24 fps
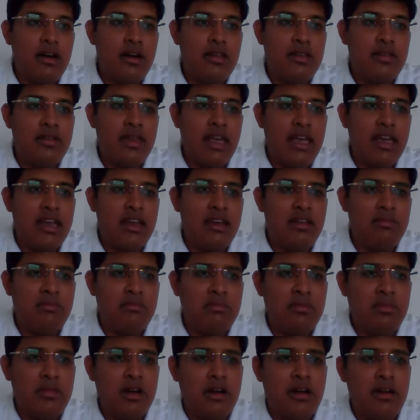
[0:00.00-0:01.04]

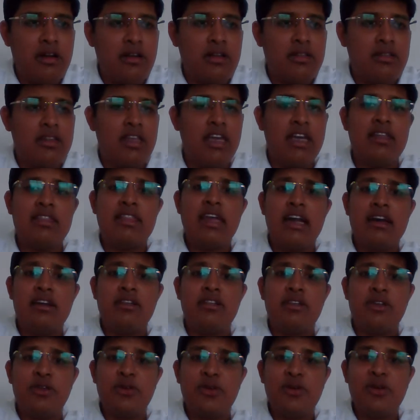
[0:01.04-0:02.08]
second thing
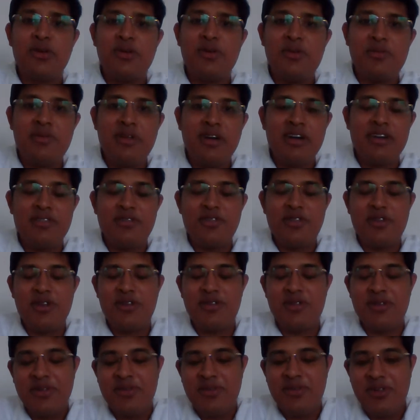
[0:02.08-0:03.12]
that
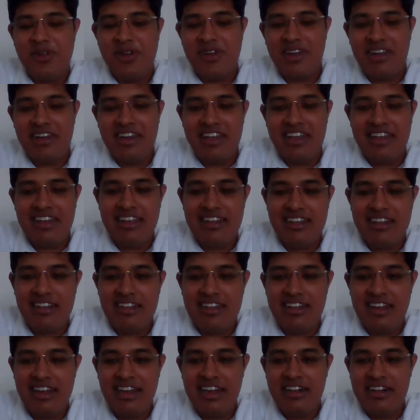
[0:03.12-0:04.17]
would really
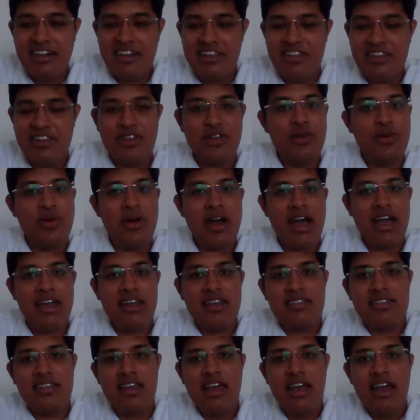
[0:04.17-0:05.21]
really interest you
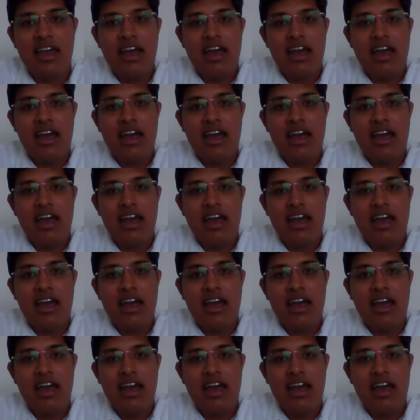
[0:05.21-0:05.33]
guys